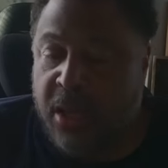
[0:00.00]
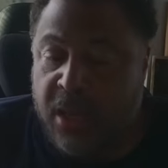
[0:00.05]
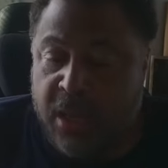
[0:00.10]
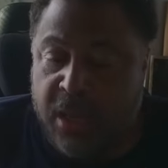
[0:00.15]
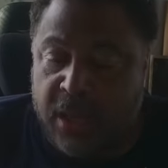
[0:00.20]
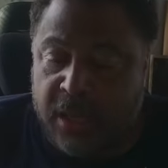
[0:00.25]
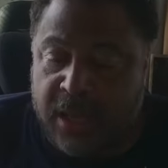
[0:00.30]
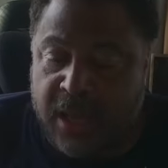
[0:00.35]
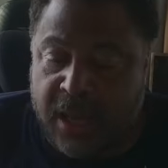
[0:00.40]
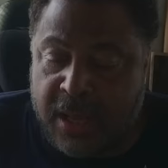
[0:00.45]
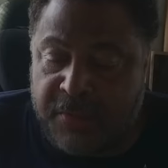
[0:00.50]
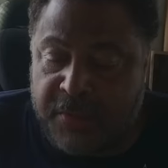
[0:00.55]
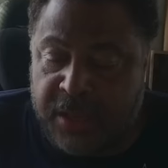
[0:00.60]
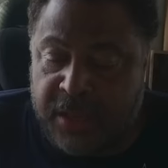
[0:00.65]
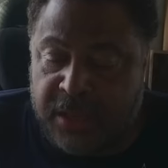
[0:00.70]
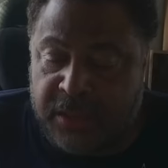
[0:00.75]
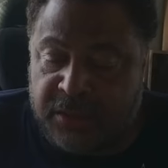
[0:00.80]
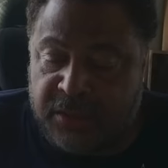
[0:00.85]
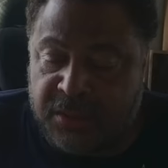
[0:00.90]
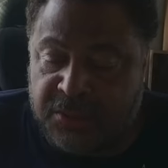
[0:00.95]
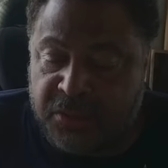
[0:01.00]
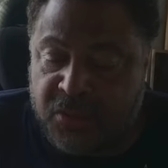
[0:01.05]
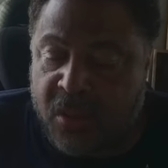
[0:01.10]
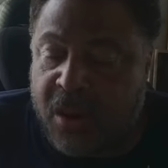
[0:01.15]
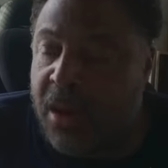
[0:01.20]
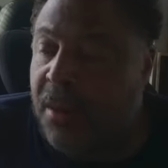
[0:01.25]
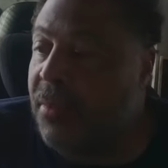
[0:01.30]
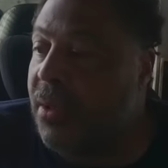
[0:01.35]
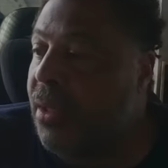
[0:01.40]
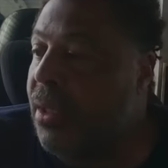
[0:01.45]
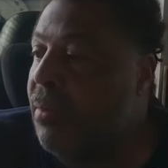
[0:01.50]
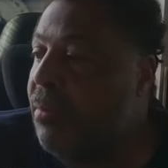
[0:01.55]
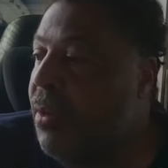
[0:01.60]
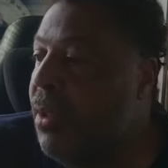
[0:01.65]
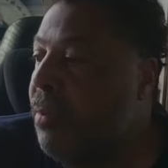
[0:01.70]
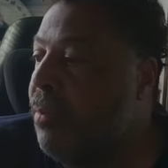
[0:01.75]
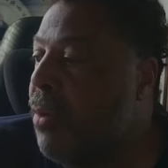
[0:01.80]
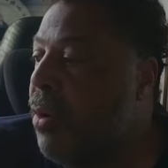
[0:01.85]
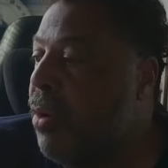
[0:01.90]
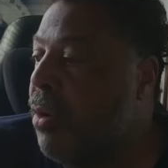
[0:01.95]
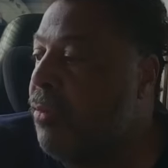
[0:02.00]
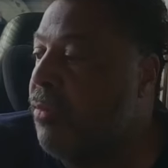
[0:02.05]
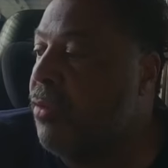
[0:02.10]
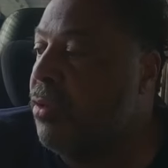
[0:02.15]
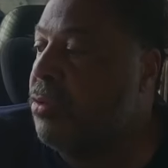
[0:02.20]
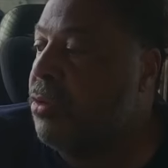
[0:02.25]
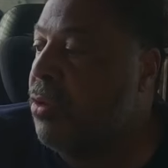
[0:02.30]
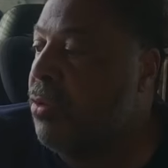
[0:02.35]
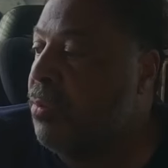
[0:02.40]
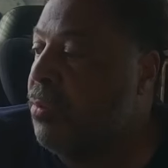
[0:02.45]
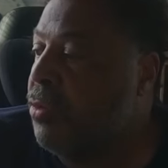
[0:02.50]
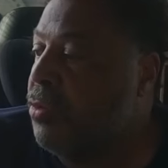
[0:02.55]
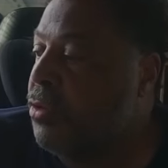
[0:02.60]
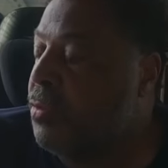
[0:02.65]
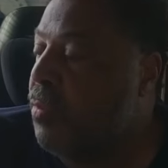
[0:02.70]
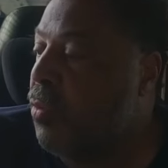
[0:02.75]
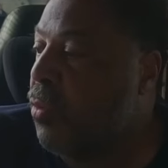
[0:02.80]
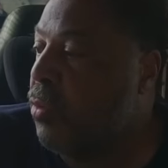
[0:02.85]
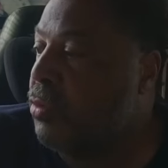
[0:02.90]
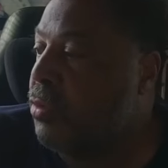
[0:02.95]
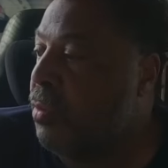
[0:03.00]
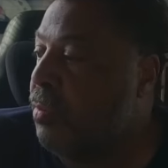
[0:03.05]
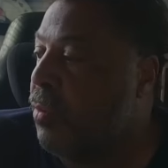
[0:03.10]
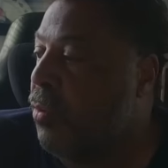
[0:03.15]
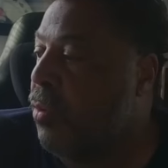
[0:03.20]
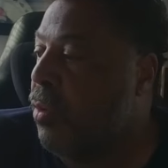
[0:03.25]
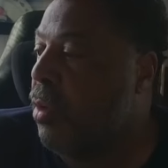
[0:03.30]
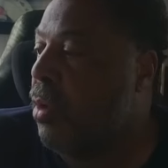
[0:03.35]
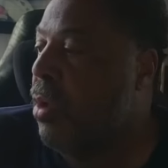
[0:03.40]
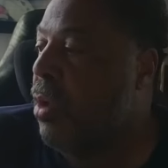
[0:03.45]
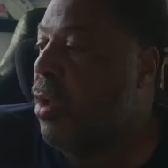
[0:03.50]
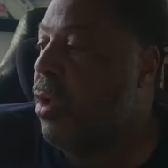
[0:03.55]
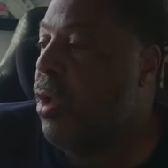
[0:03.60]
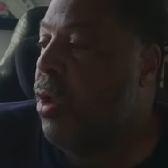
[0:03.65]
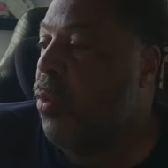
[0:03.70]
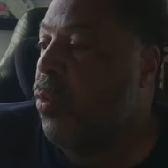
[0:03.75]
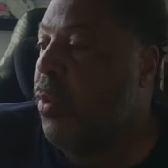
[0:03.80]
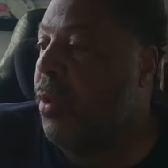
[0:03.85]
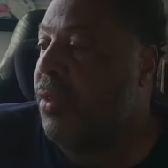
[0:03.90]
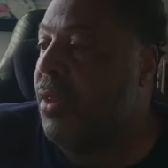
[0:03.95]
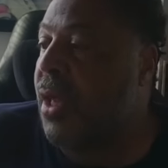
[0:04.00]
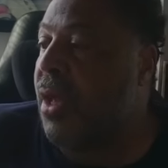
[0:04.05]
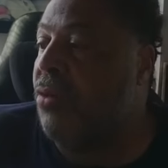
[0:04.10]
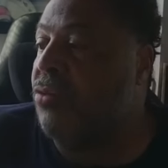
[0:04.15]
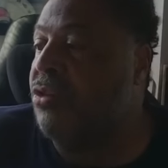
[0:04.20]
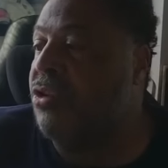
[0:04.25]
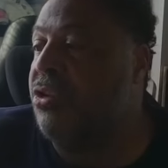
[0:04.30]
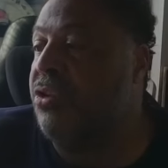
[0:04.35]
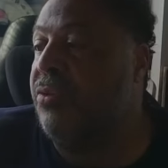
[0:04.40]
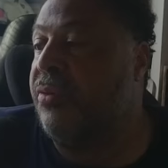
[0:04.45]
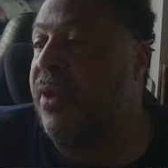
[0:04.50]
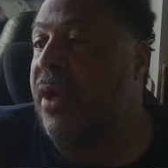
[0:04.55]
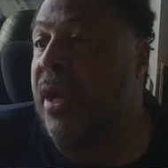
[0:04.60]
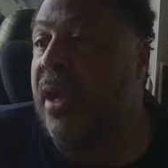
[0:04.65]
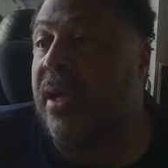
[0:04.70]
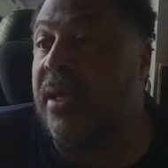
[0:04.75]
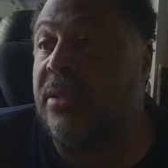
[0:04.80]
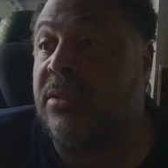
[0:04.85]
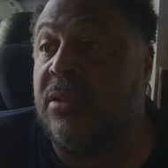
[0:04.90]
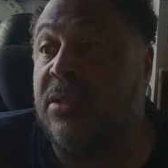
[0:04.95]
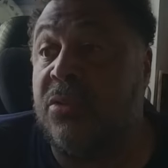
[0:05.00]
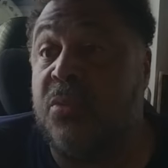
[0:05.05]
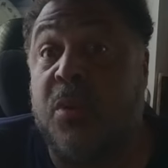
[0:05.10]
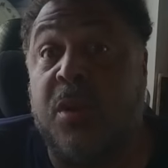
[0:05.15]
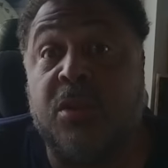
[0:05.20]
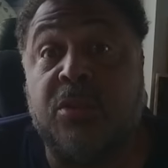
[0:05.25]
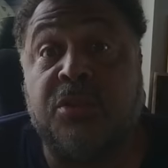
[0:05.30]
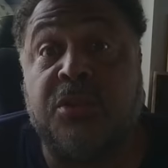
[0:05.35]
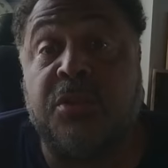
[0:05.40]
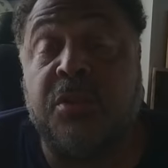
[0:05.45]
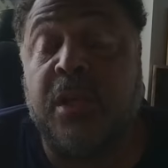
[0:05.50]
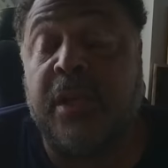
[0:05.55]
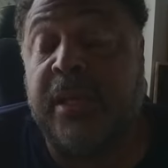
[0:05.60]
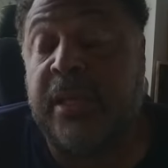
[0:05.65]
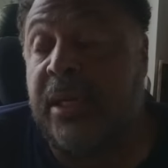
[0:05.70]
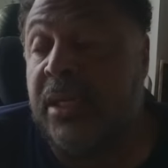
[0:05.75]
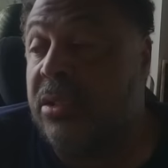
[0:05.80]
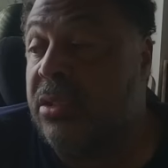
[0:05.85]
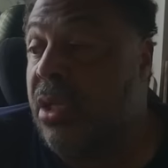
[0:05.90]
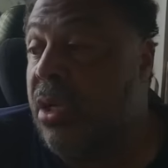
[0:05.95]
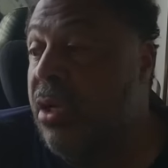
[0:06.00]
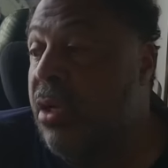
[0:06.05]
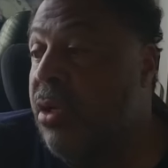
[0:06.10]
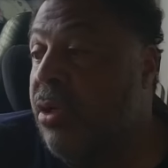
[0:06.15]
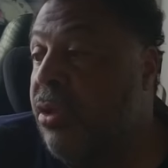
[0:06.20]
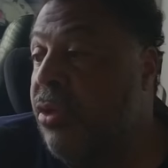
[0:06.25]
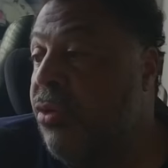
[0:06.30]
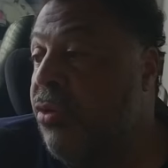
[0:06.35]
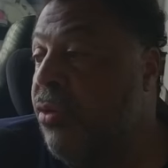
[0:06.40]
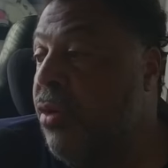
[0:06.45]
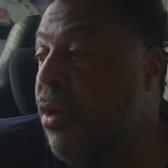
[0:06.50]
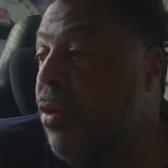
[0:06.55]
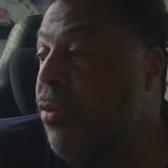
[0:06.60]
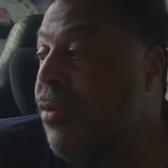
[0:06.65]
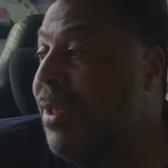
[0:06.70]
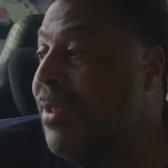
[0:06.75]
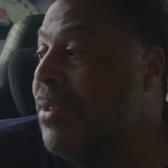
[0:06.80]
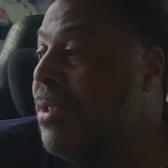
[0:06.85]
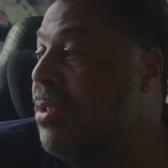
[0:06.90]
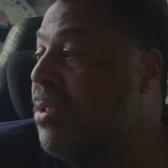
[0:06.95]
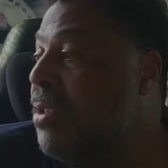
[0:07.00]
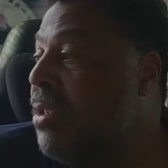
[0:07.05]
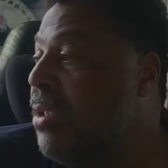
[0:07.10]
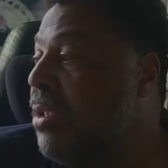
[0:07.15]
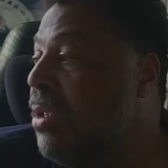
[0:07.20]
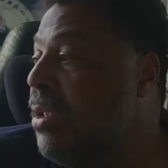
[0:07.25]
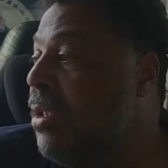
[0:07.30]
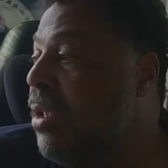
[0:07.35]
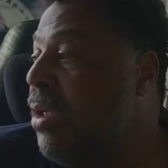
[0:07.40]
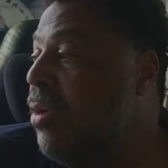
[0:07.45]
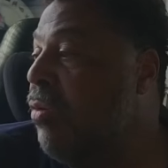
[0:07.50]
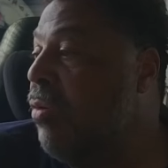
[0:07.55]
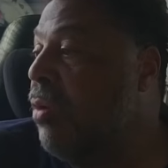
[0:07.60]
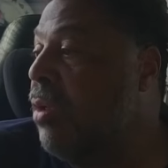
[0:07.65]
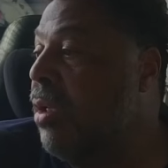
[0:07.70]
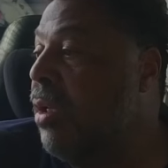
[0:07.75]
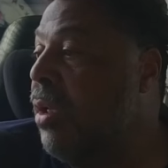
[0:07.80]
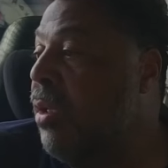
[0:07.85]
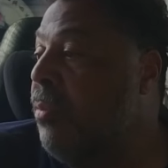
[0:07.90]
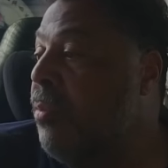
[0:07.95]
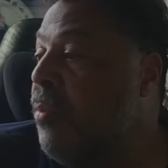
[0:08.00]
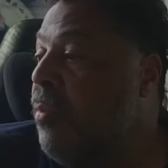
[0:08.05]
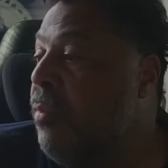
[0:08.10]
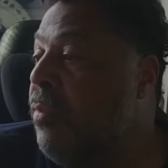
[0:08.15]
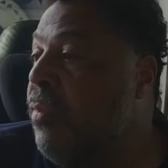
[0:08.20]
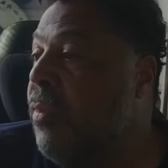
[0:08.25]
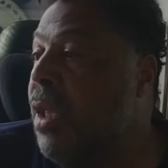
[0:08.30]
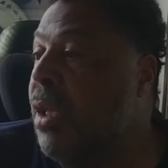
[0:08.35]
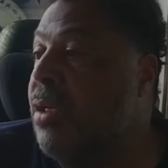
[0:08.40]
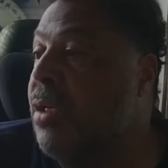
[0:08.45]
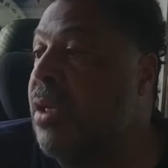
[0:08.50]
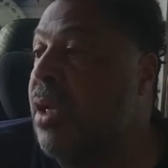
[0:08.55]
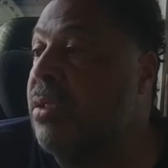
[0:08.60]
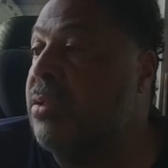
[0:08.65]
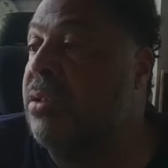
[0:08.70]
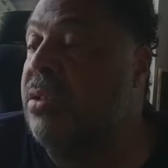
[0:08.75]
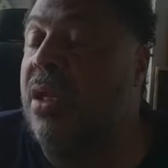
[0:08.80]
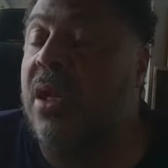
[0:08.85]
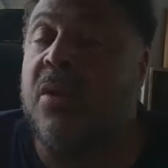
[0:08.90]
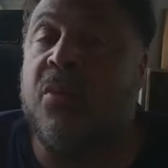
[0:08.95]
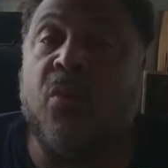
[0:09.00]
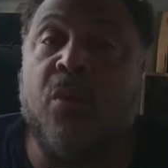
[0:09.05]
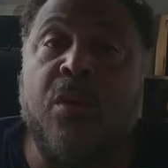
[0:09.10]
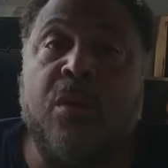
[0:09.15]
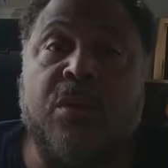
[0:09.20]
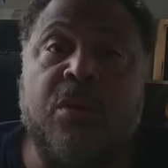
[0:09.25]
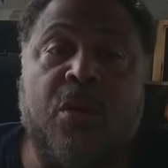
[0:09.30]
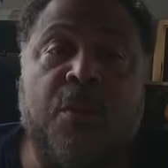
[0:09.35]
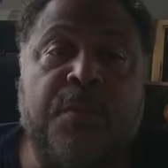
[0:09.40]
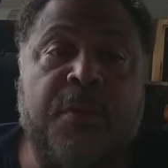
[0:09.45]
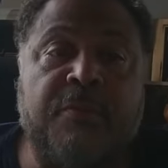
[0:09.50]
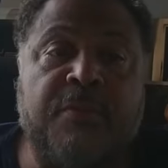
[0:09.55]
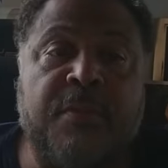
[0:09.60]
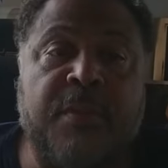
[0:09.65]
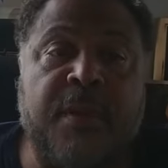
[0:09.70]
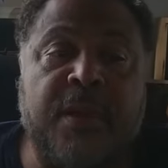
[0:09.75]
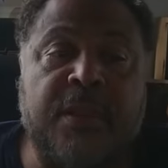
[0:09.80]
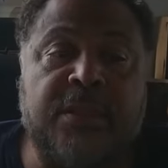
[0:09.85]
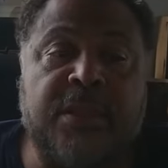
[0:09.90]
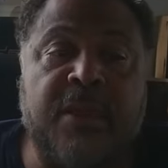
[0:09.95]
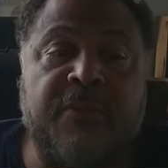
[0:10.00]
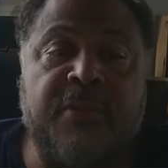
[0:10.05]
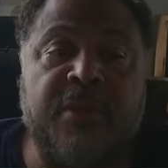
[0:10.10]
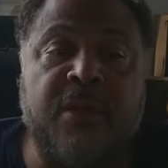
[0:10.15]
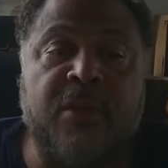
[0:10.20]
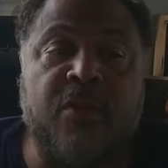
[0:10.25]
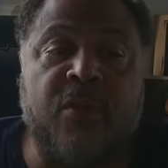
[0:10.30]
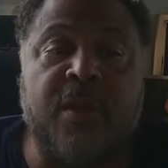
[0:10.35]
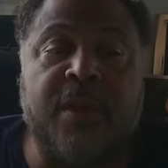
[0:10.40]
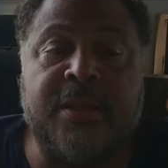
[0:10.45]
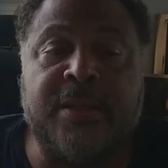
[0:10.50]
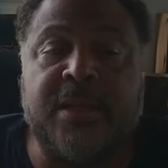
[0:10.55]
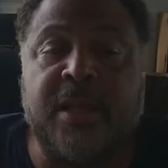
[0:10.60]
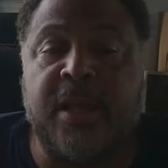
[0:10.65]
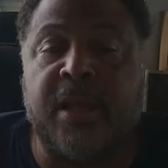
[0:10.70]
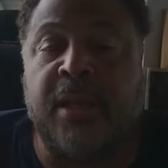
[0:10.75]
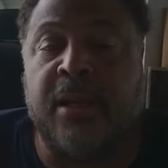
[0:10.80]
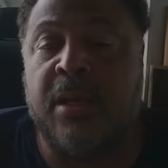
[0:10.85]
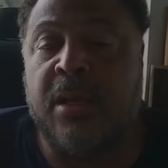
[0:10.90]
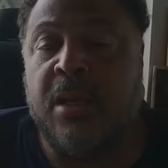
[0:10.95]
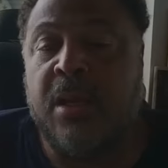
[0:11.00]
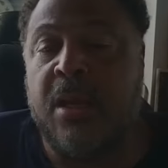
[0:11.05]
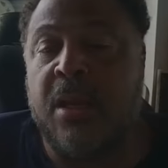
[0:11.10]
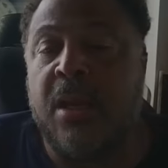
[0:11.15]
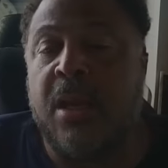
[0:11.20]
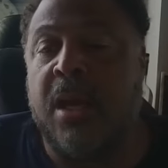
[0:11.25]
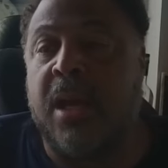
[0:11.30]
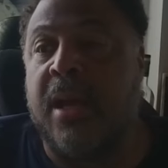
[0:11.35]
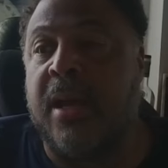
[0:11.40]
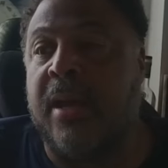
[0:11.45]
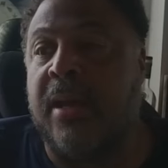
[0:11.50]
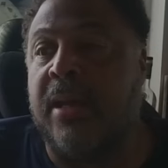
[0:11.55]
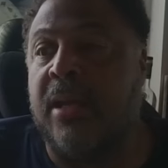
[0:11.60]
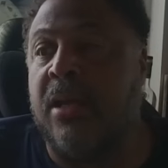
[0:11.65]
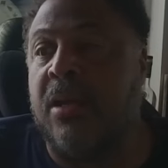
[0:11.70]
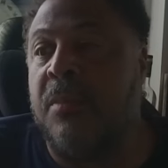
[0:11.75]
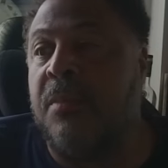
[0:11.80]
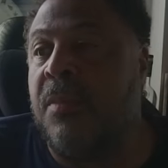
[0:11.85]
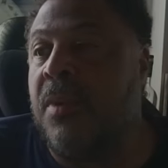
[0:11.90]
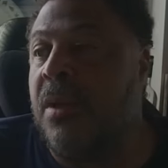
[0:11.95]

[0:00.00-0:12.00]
commenting, subscribing, and being part of the Jobu Sports Report. Without you guys, as well as you ladies, you know that this literally does not work. I hope everybody's having a great day. I am,